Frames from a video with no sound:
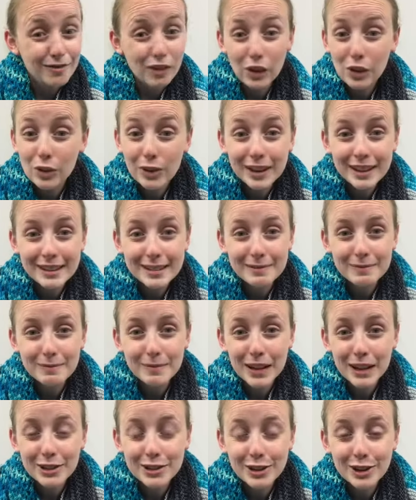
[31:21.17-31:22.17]
you get to
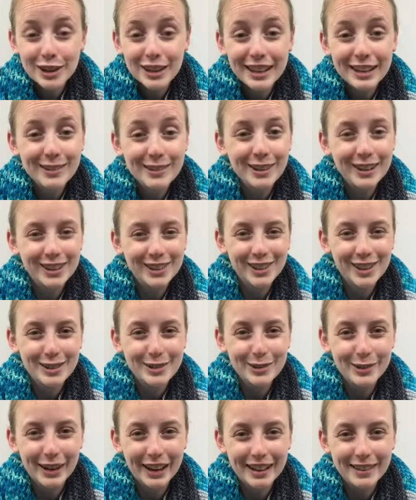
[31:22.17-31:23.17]
make sure that you actually
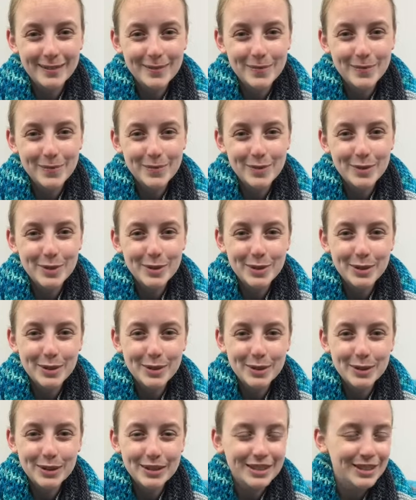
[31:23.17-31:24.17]
enjoy it. So
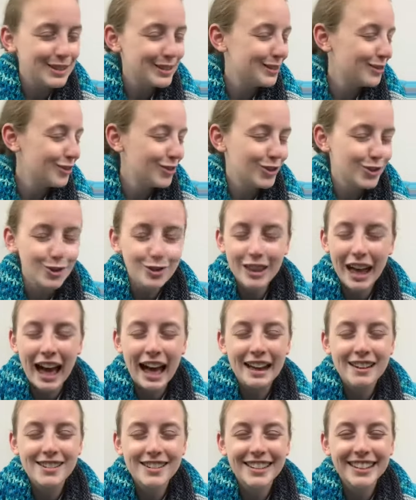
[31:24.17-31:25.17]
do that.